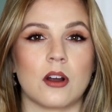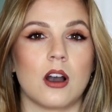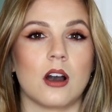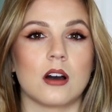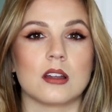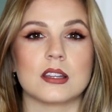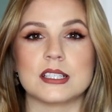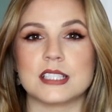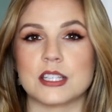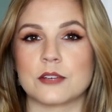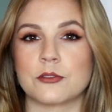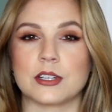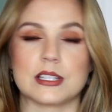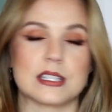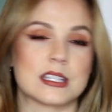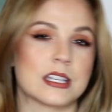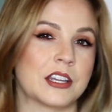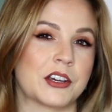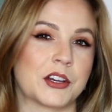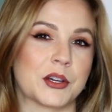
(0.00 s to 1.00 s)
all the different
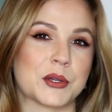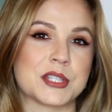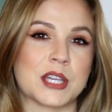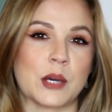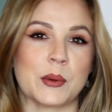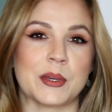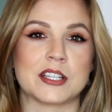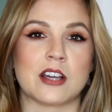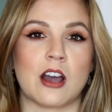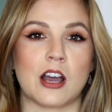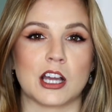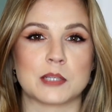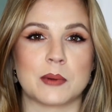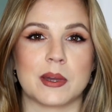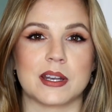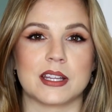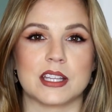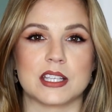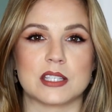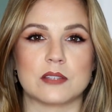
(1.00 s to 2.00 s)
scenarios that we talked
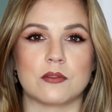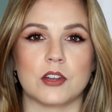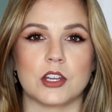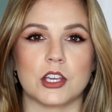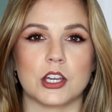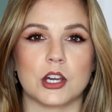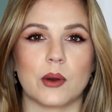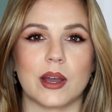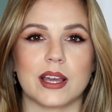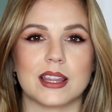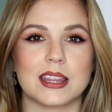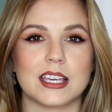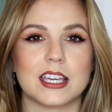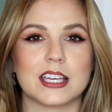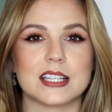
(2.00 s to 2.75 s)
about in this video, I think